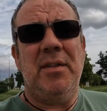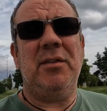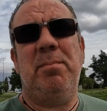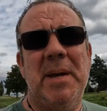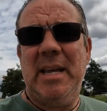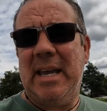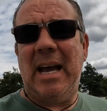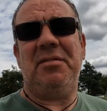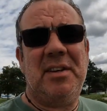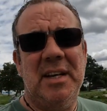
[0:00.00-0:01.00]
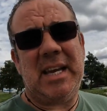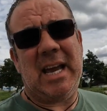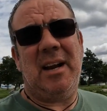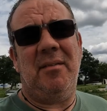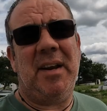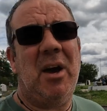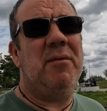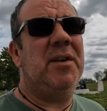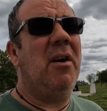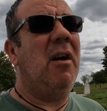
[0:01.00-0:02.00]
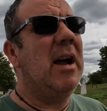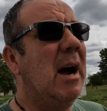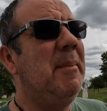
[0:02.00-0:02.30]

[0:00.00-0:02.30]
that's been gassed in a caravan overnight?